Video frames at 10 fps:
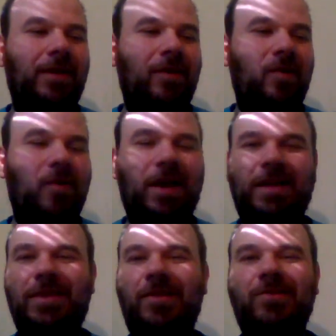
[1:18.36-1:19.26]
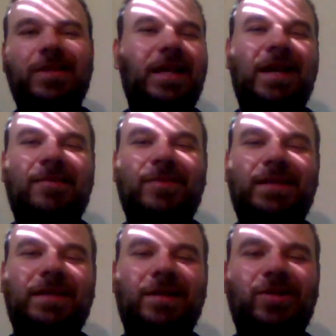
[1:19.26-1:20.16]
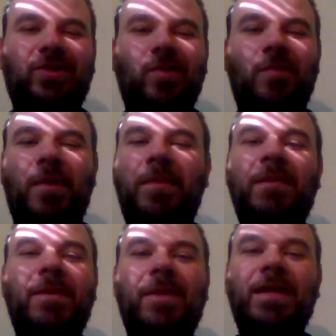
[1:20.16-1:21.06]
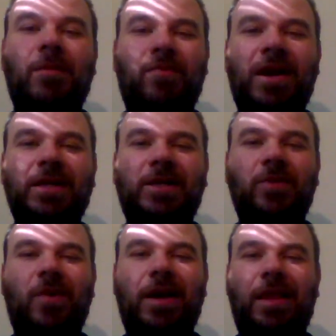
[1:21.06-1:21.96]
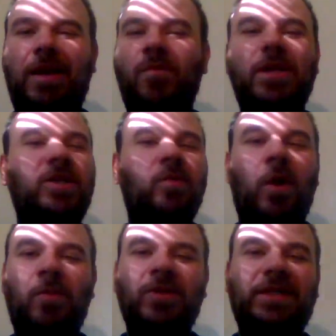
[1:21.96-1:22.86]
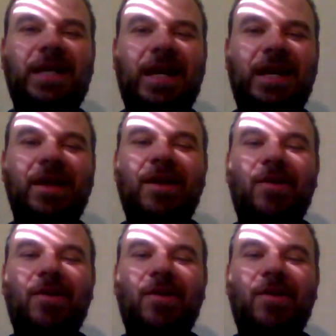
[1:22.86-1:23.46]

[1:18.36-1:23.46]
who had their times cut short, but maybe make the practice squad, like Reggie Roberson.